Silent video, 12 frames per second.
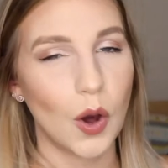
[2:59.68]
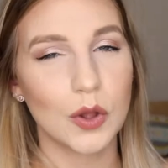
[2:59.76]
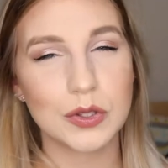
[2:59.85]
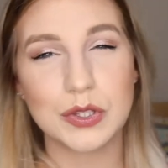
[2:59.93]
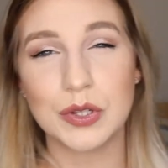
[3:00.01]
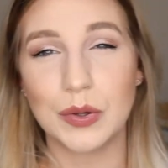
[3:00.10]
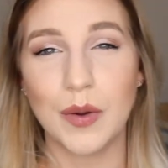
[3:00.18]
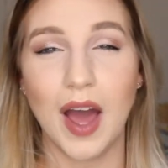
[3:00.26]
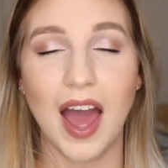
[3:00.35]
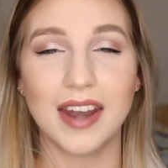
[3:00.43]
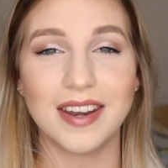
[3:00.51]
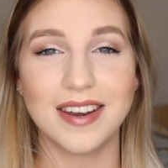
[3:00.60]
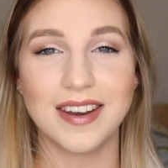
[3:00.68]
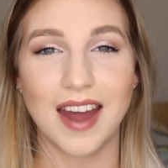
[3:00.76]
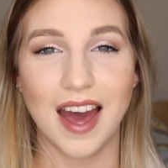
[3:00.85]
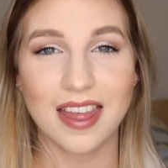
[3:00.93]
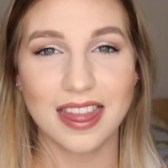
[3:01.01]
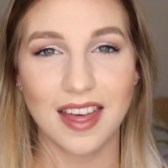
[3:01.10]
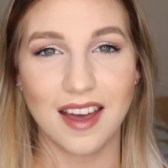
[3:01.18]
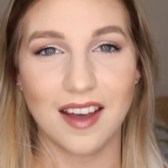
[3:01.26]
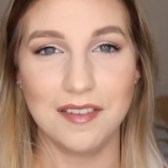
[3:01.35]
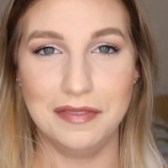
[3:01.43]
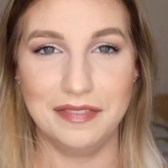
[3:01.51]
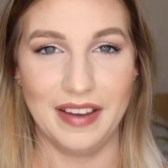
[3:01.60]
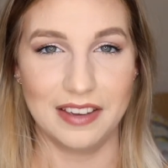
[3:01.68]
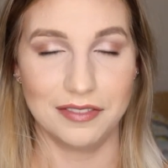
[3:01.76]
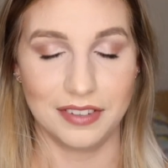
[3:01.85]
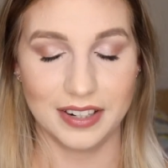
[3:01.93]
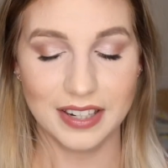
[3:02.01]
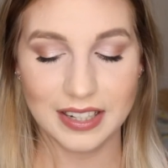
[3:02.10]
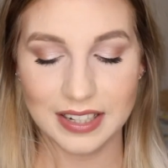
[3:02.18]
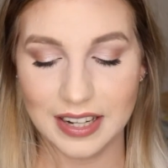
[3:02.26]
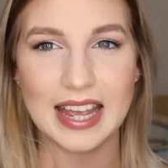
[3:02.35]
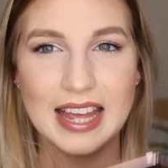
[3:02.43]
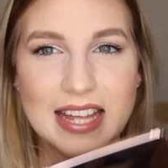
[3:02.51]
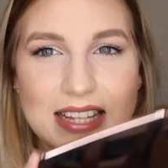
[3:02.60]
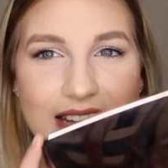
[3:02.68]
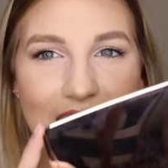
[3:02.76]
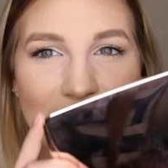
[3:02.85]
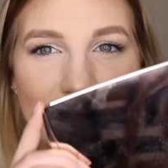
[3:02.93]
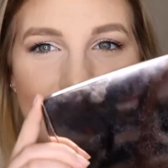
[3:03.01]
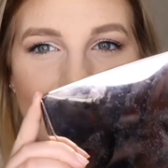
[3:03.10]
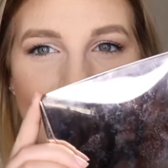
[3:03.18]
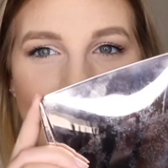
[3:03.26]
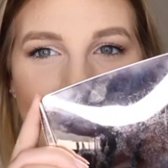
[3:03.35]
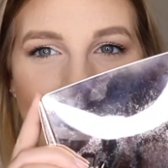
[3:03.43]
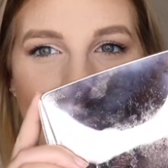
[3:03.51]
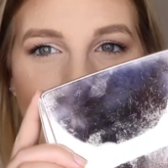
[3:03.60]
On to another favorite is the